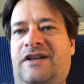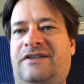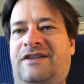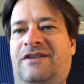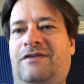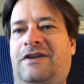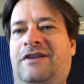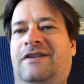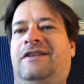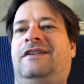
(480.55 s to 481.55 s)
Steven,
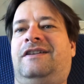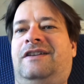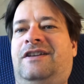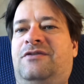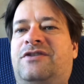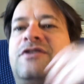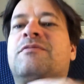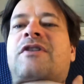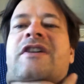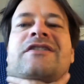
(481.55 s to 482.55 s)
he was
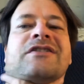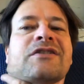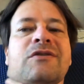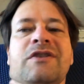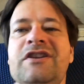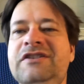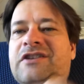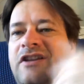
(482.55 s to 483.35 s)
super into, he